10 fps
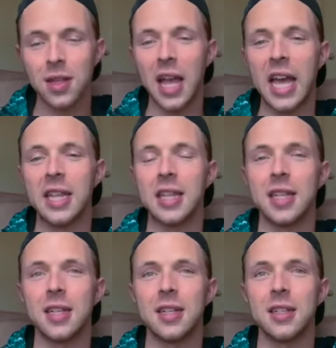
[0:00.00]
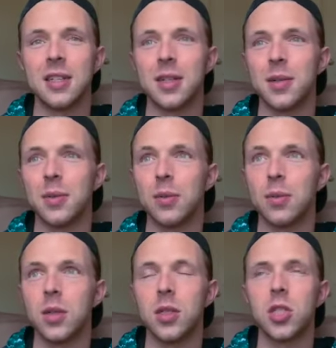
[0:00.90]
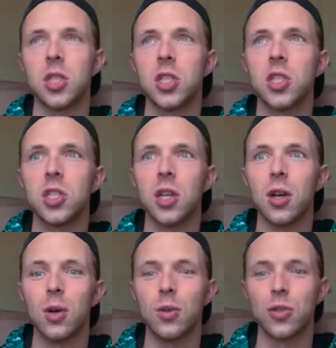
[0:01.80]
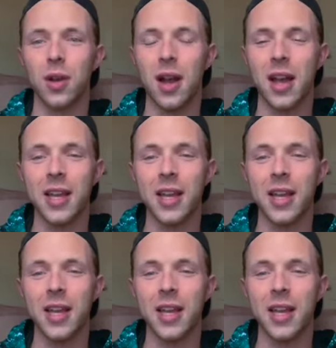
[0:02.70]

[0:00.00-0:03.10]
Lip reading: and the it's just so dry.